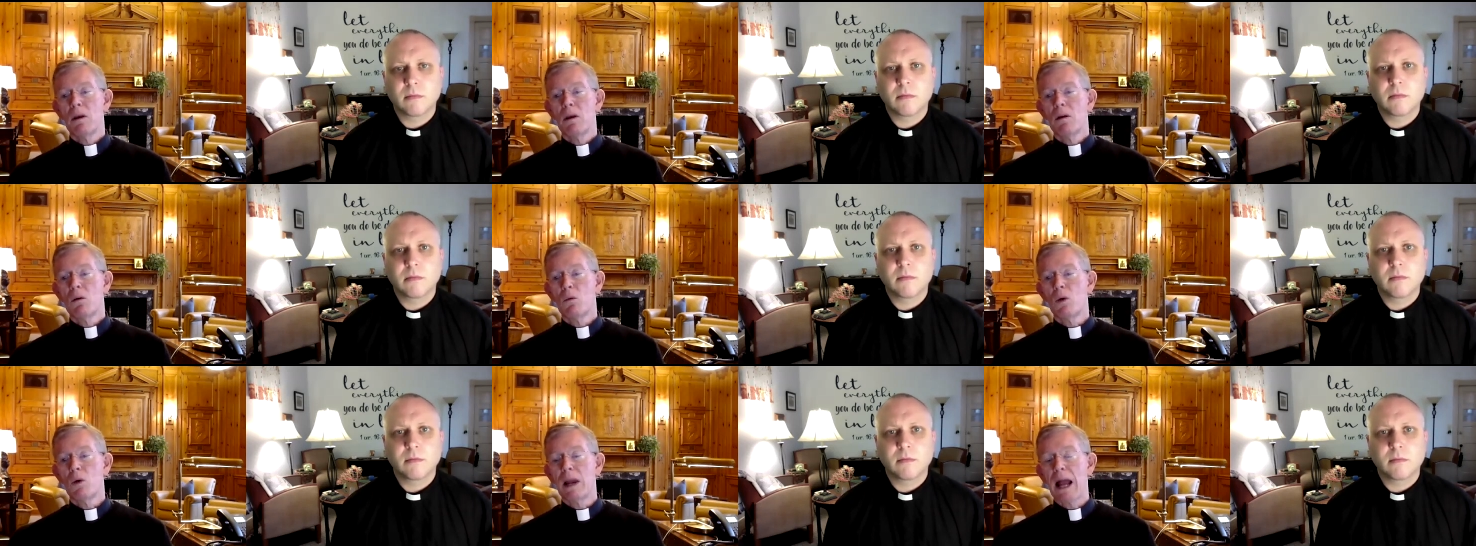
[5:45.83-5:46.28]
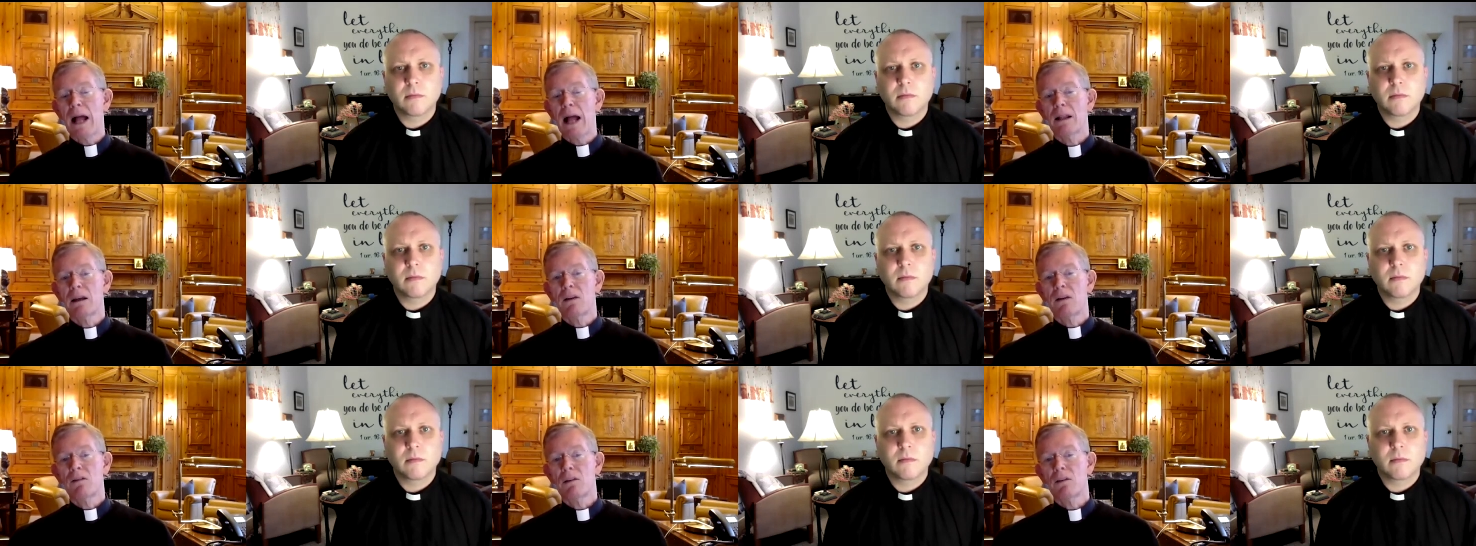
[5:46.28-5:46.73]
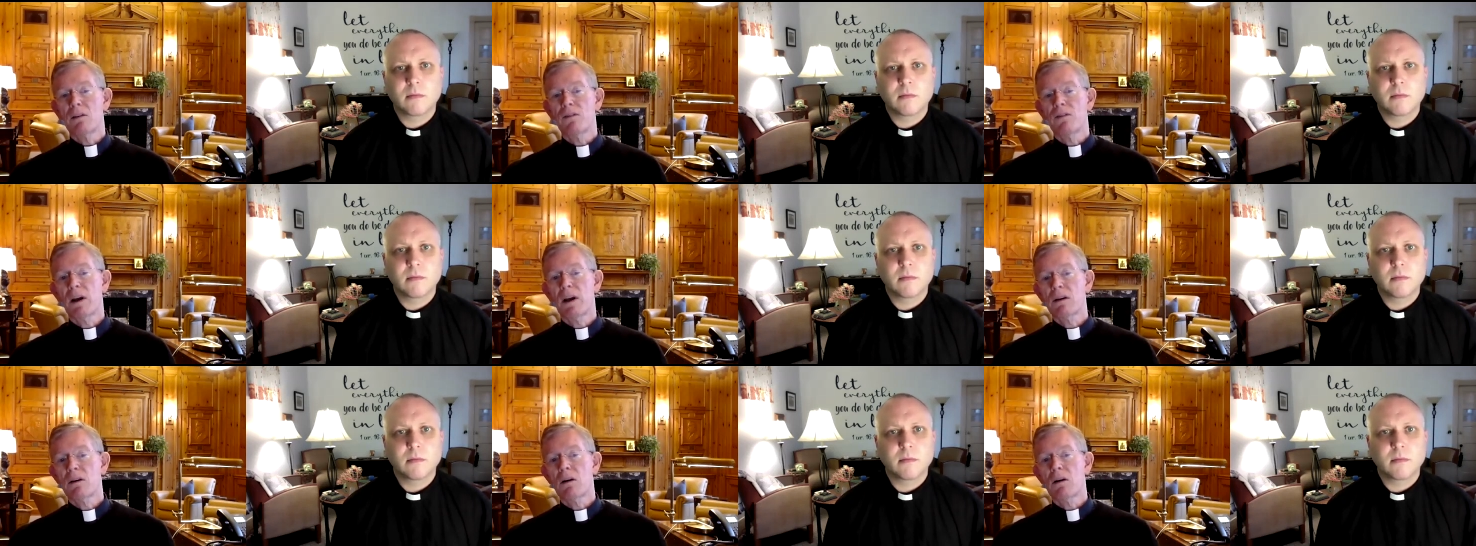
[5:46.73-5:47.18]
Speaker 1: realities that
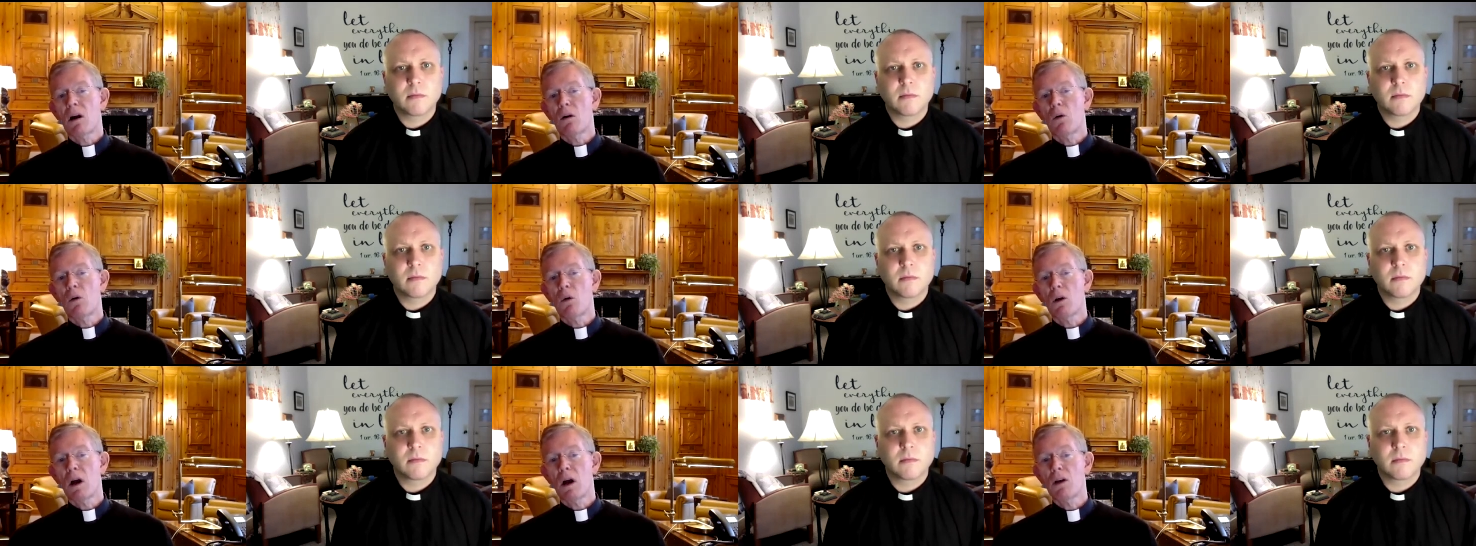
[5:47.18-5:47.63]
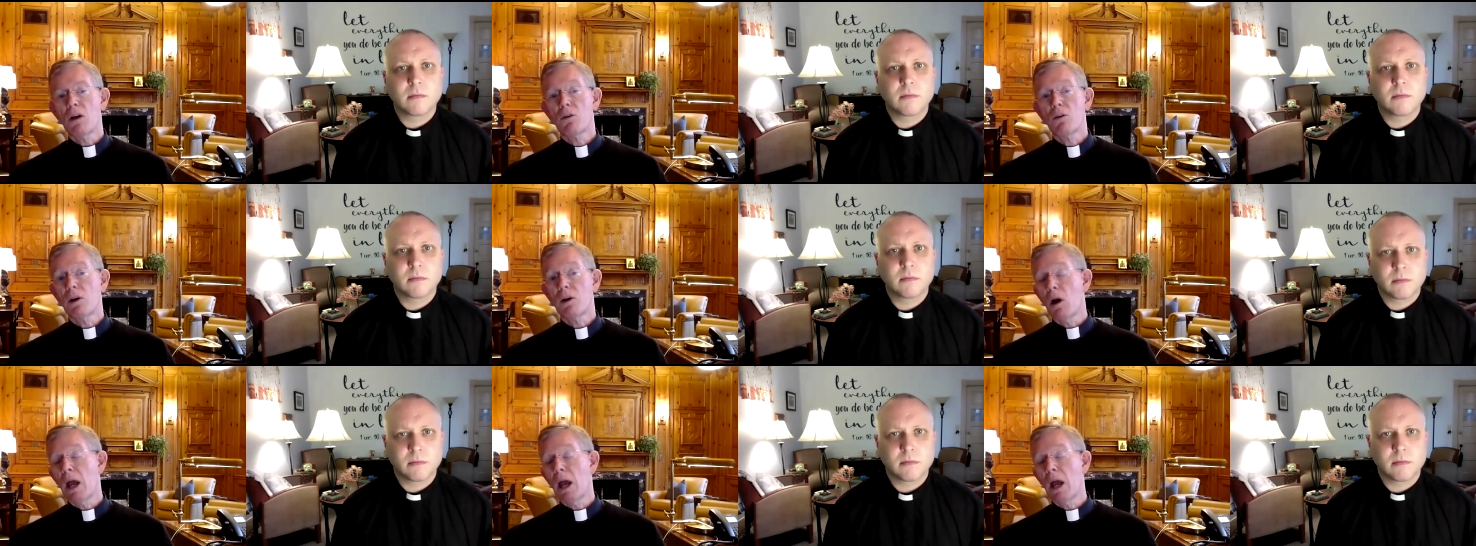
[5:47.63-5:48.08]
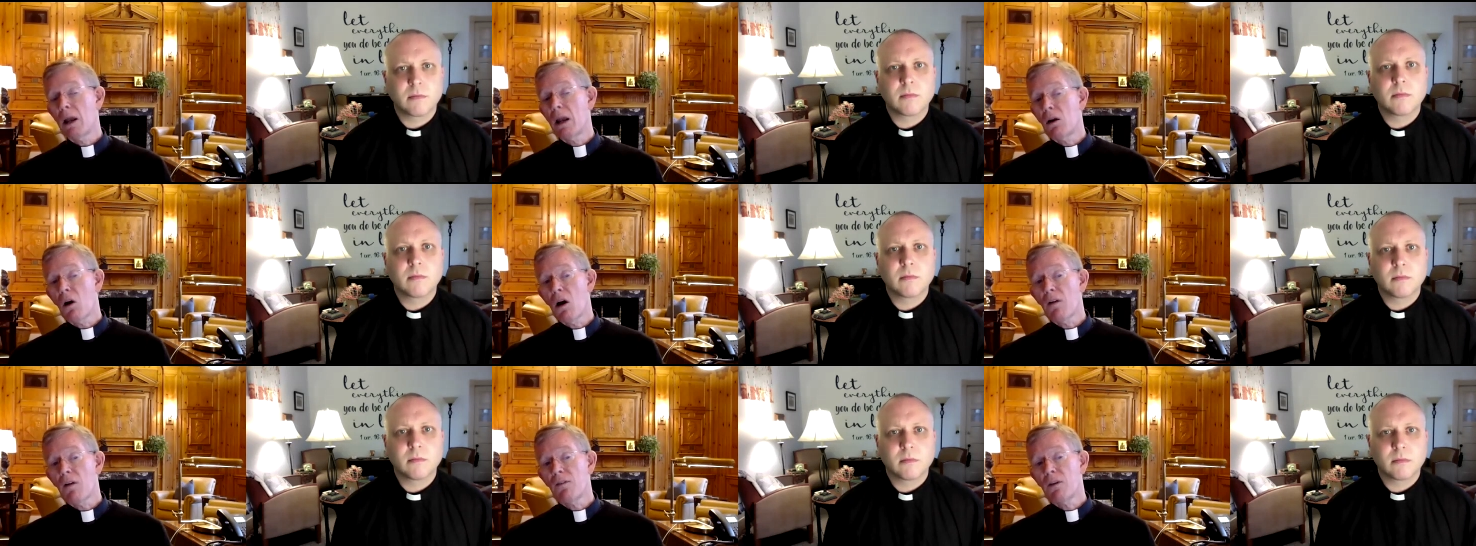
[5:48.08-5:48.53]
affected our whole country and
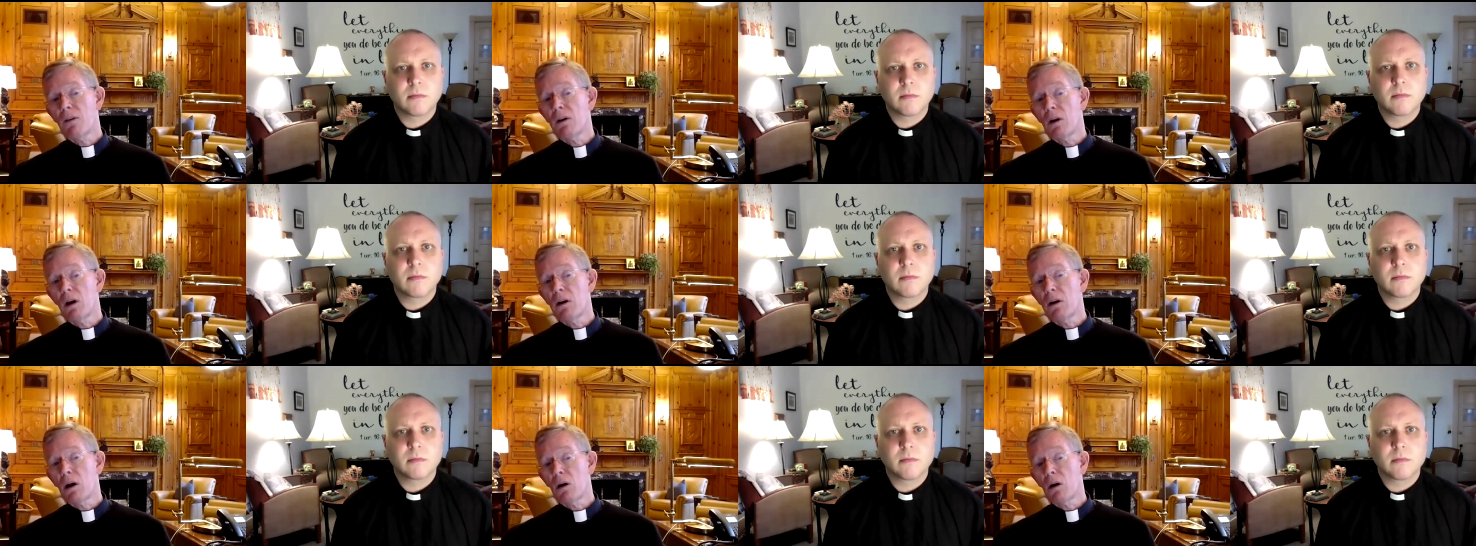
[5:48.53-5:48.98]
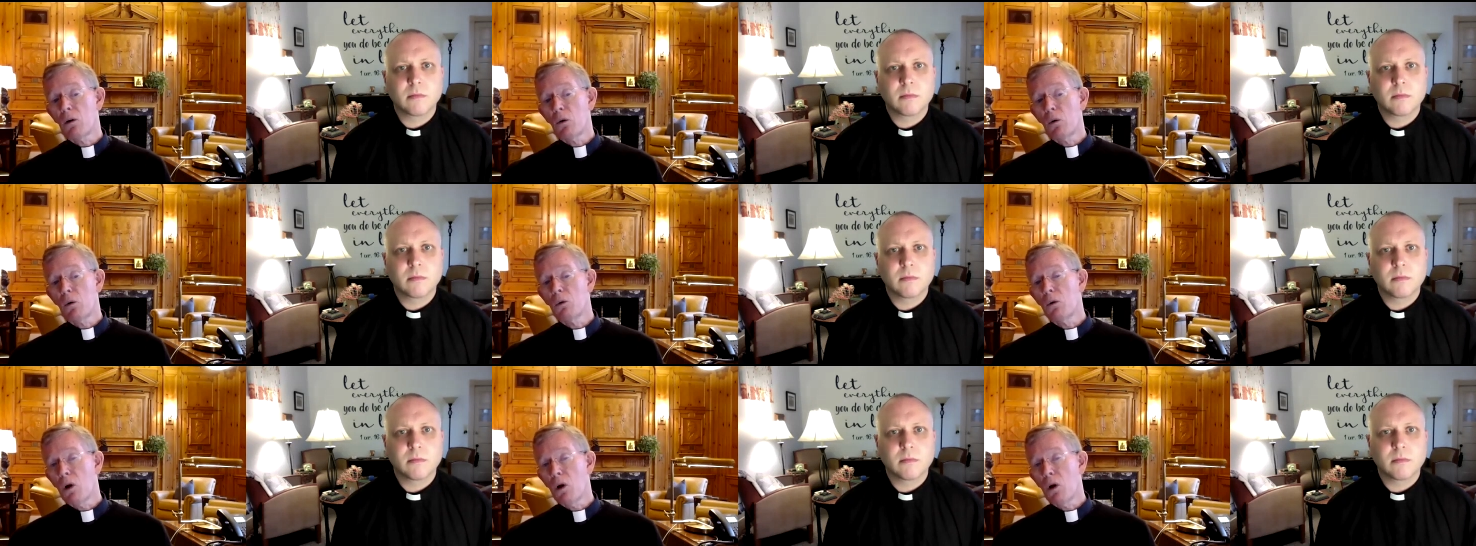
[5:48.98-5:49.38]
often in our, own,